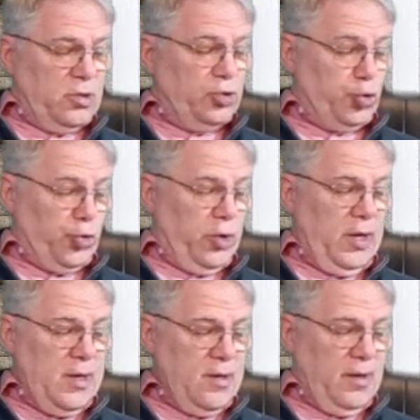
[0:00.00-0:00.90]

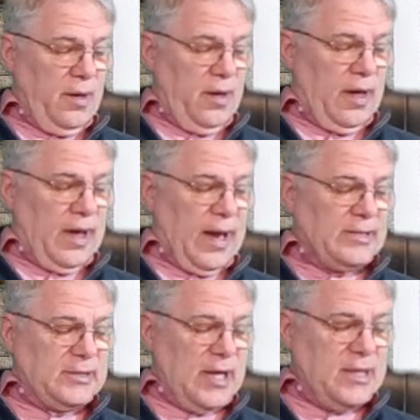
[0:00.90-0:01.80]
Surely, had
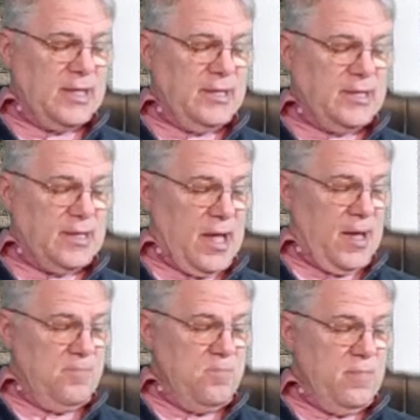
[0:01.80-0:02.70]
I sent thee to
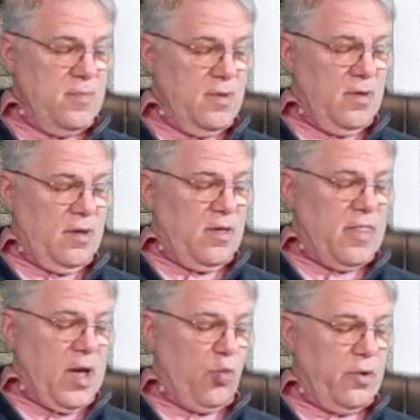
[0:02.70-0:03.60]
them,
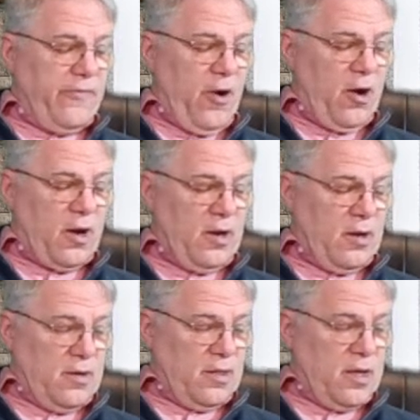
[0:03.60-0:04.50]
they would have hearkened
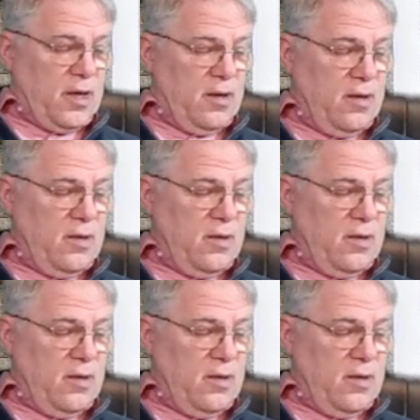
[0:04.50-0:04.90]
unto thee.